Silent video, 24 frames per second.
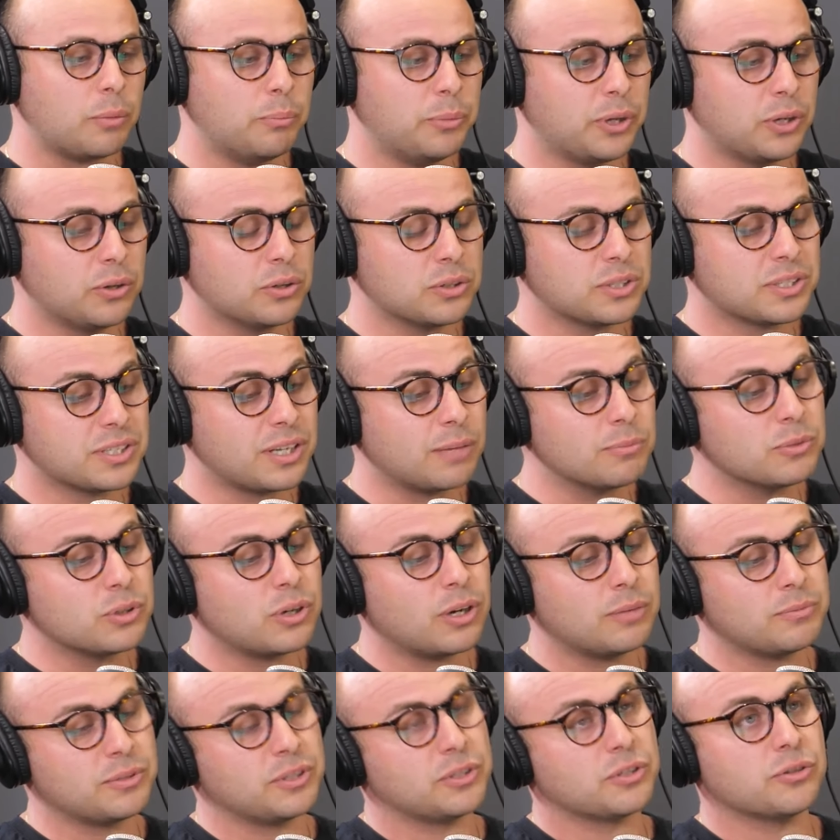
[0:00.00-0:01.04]
because
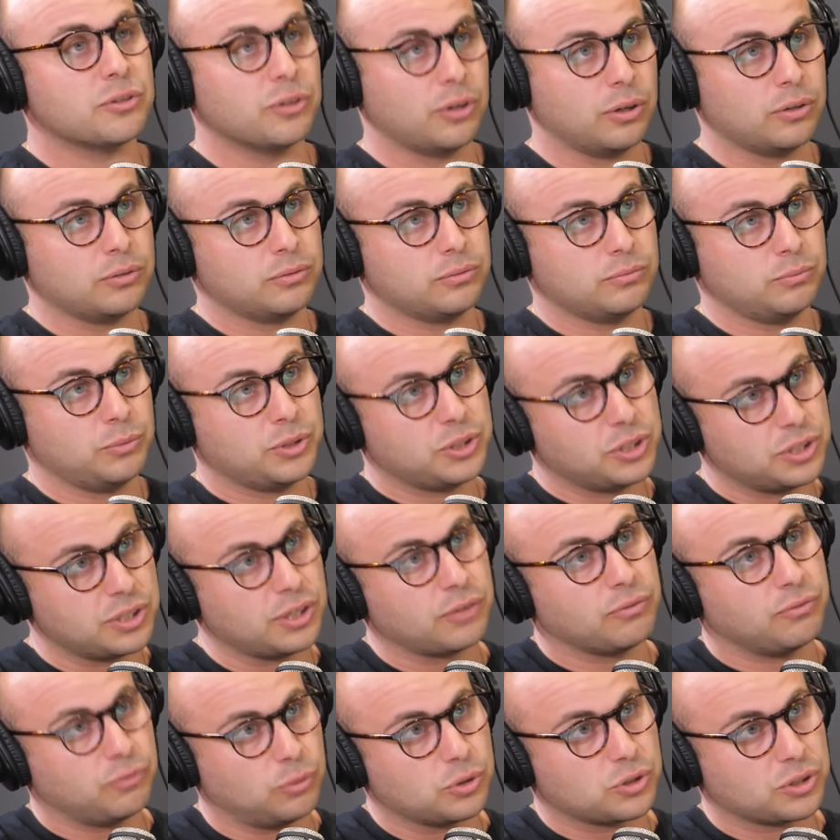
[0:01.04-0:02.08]
sometimes it's not, which is
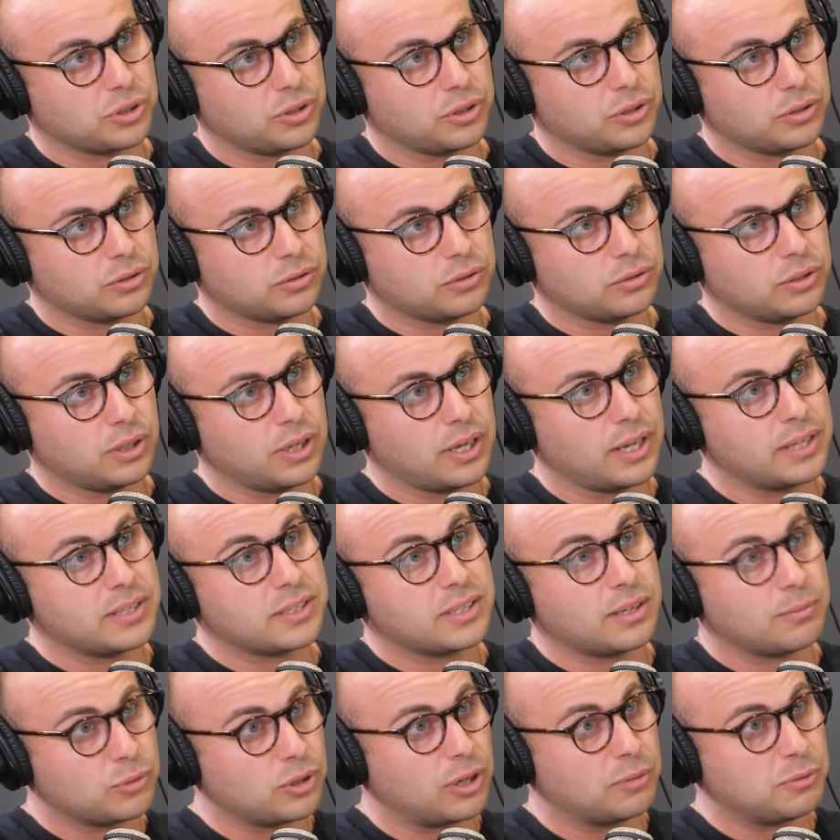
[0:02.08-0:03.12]
unfortunate. Yeah. And
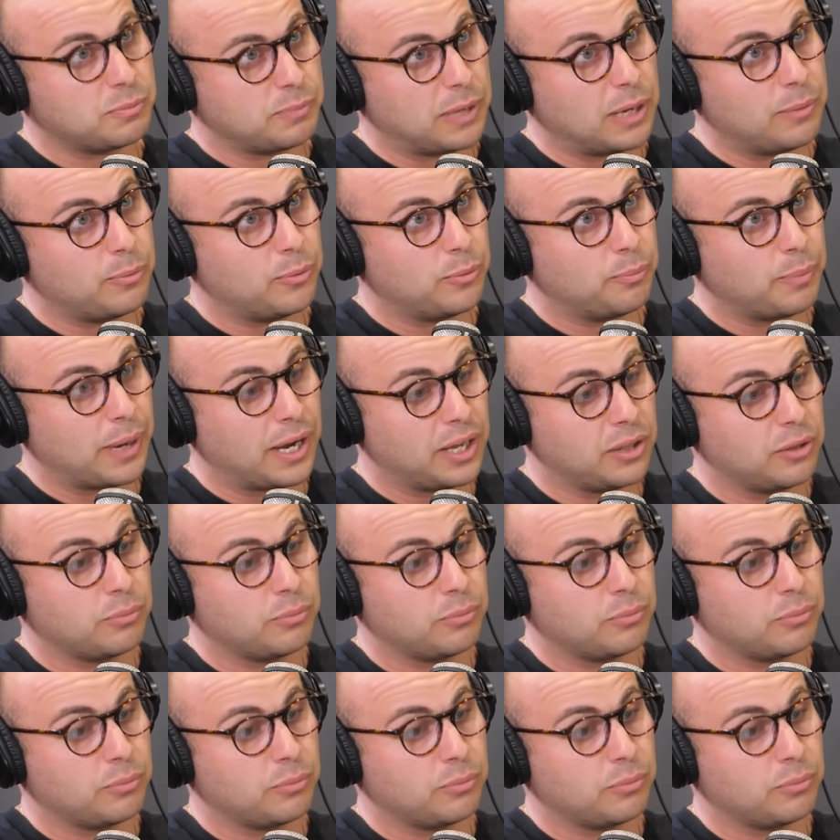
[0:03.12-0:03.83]
sometimes people pay